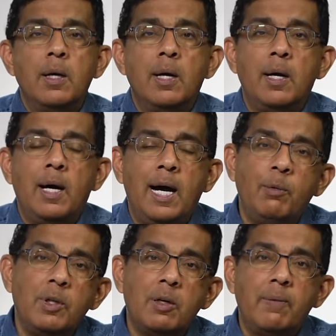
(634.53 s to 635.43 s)
I
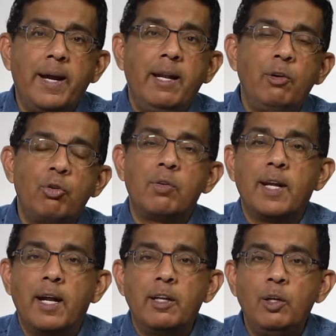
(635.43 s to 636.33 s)
will arrange
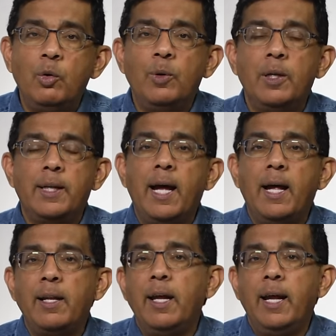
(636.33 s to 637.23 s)
that you will
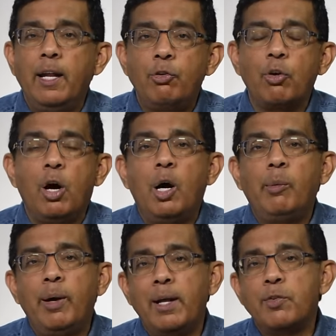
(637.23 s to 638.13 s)
get a
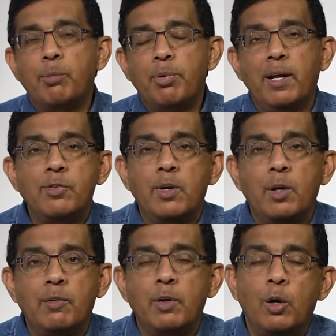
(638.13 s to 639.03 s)
job as the
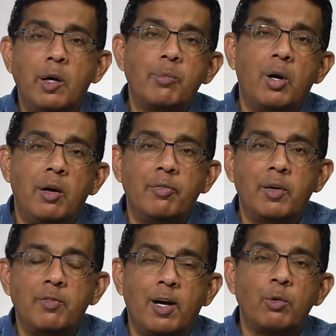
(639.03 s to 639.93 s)
president of a
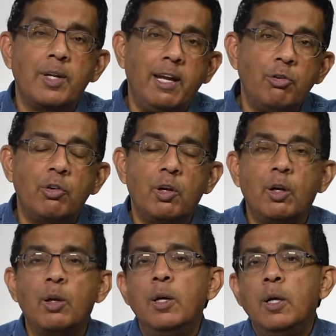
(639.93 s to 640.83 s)
nonprofit
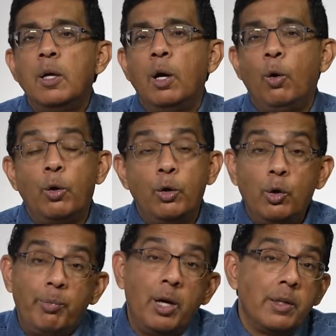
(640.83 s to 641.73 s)
foundation, or
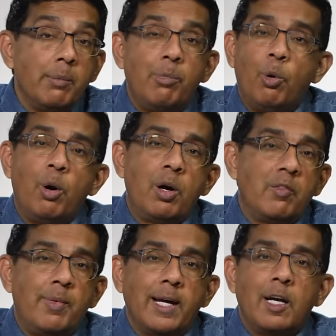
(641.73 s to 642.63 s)
you'll be on the board
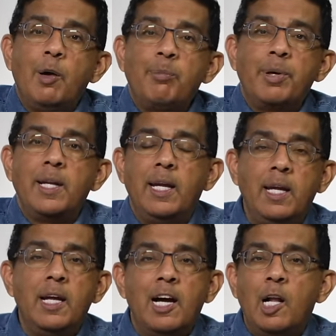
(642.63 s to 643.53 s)
of my
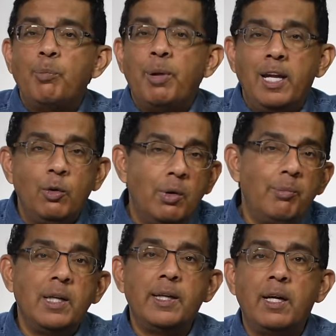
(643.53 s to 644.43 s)
company. I'll pay you $1
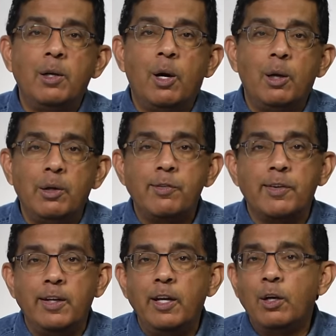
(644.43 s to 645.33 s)
million a
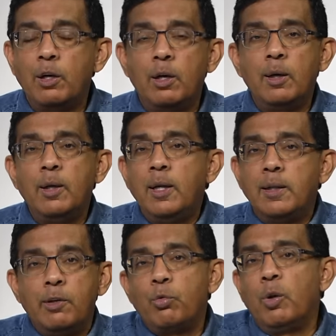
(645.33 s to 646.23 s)
year.
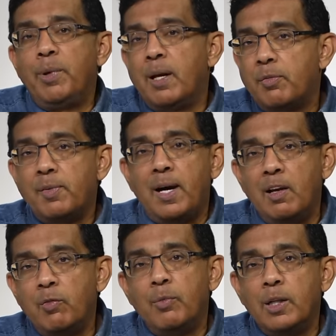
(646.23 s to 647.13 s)
This will be a
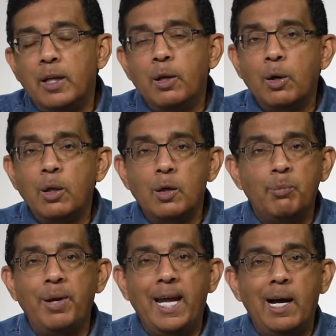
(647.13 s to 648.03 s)
$5 million
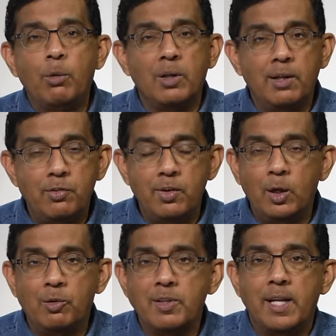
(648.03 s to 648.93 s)
payout, let's say,
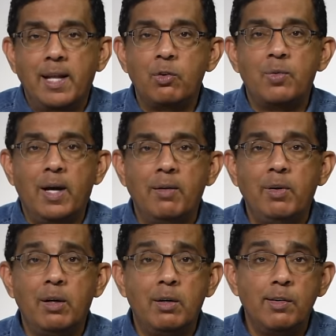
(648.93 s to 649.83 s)
over the next 5
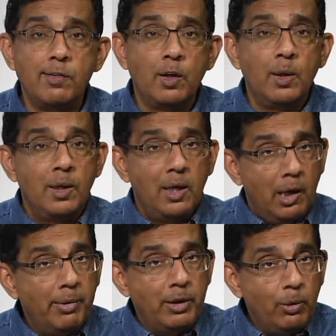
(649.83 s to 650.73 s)
years. I
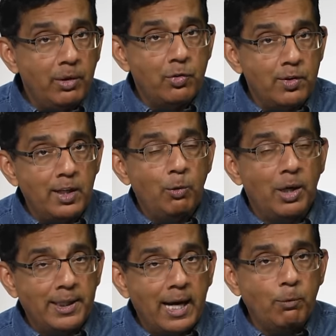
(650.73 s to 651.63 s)
mean, you can see
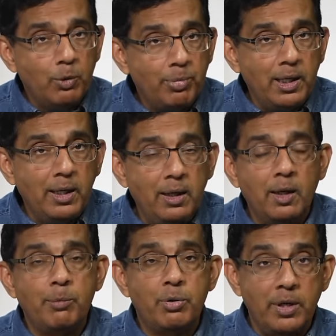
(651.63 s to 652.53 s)
why that would be
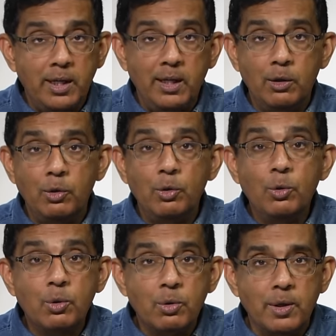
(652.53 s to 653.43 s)
a pretty
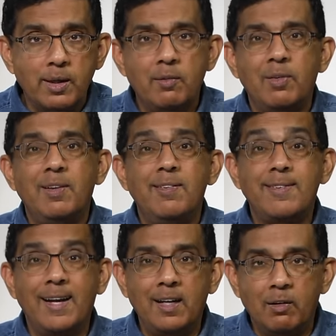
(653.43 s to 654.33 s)
lucrative
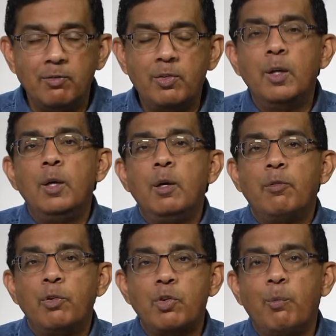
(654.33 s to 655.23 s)
incentive
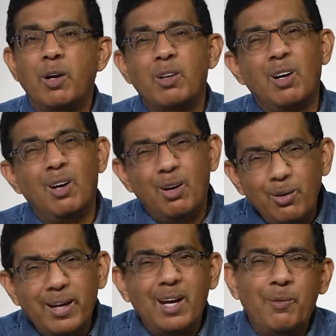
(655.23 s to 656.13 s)
for someone to go,
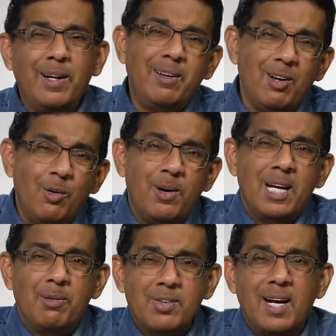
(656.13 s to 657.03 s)
okay, well, you know what?
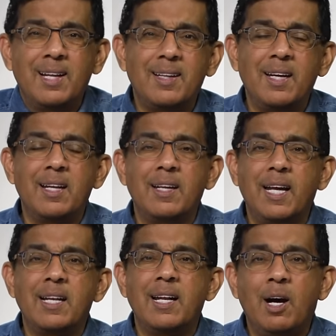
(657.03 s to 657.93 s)
I was kind of thinking of
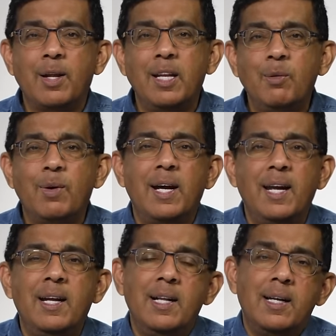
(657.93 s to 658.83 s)
getting out
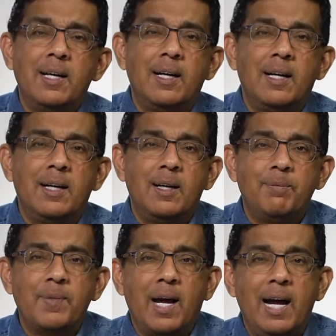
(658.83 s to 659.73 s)
anyway.
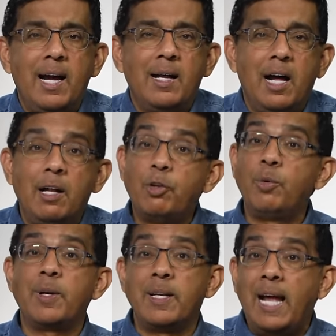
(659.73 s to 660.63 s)
I'll
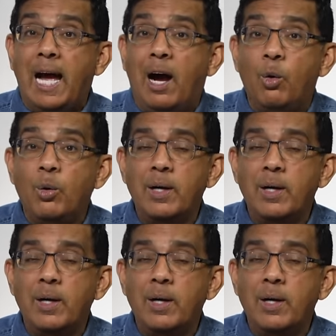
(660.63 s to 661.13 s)
do it now.